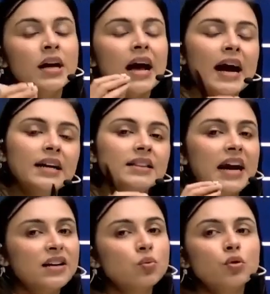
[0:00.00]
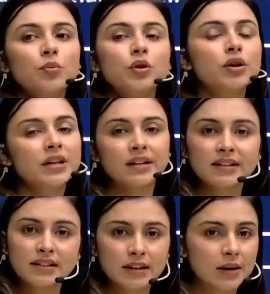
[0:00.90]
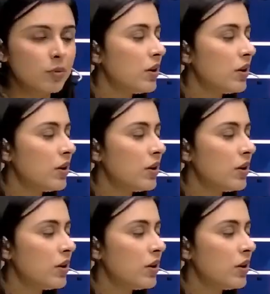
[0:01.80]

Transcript: and that would be your nearest neighbor.